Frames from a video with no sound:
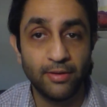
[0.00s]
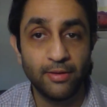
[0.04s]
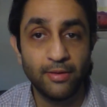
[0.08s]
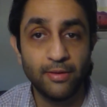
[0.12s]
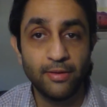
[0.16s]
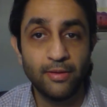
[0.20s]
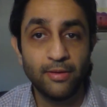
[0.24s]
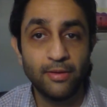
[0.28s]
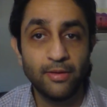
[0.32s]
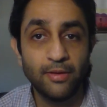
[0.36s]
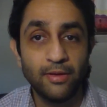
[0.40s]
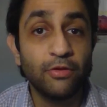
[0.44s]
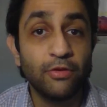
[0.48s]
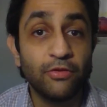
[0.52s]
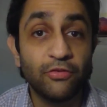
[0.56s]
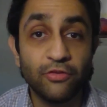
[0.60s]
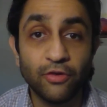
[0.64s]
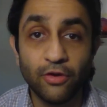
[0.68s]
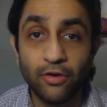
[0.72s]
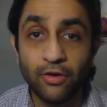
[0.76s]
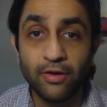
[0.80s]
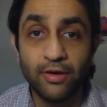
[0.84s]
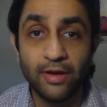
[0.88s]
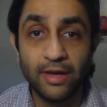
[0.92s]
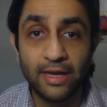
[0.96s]
We
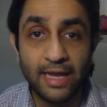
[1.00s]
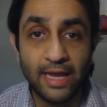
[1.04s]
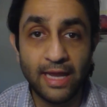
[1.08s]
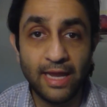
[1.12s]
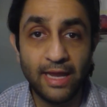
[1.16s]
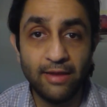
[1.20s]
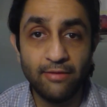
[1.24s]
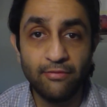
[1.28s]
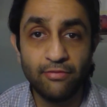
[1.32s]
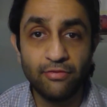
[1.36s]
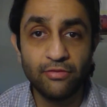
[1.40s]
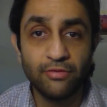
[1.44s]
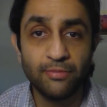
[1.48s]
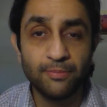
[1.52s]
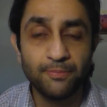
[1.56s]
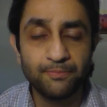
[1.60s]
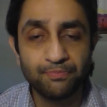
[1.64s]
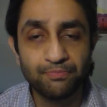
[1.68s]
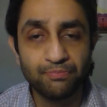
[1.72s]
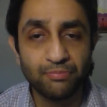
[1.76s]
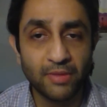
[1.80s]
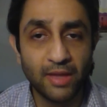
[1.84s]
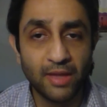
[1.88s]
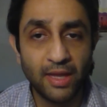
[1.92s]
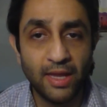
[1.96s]
started in caves,
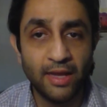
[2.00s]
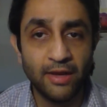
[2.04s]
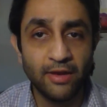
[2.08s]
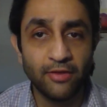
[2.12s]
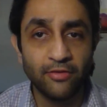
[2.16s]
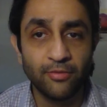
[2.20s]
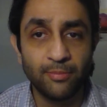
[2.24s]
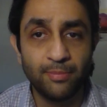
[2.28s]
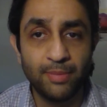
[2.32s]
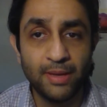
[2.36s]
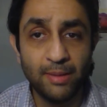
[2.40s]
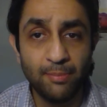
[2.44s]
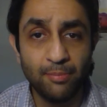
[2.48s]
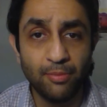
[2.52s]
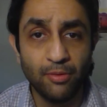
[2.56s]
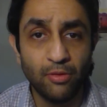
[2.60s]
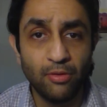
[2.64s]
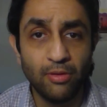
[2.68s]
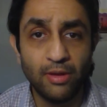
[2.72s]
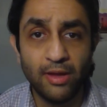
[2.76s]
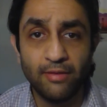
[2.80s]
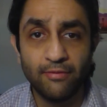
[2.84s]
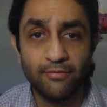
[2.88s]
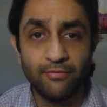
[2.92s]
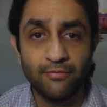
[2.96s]
and as a
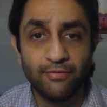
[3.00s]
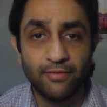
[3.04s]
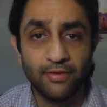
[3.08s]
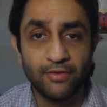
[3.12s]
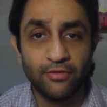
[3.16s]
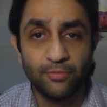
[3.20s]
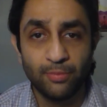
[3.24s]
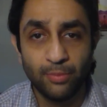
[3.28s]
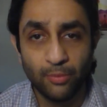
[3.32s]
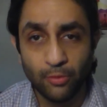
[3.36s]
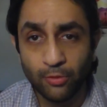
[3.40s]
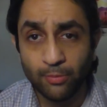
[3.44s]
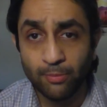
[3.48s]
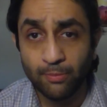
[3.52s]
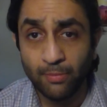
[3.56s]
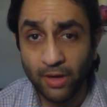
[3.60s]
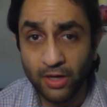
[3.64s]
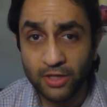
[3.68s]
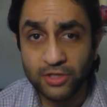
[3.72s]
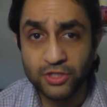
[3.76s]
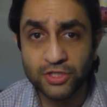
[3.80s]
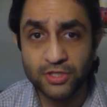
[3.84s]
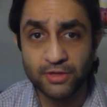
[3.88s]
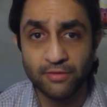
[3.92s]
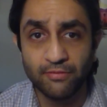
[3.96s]
people have explored
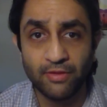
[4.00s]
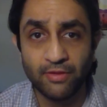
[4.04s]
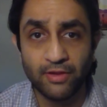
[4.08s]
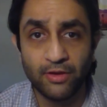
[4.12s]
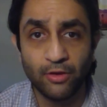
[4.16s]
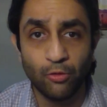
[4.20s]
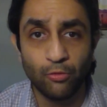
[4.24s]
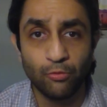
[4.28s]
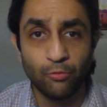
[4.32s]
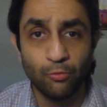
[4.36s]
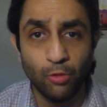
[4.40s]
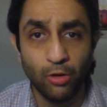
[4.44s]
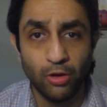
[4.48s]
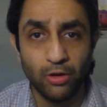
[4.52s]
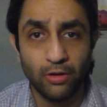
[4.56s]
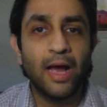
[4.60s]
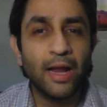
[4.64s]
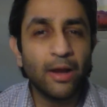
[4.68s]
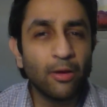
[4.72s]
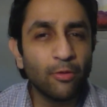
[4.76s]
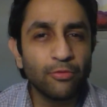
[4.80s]
much of the known world.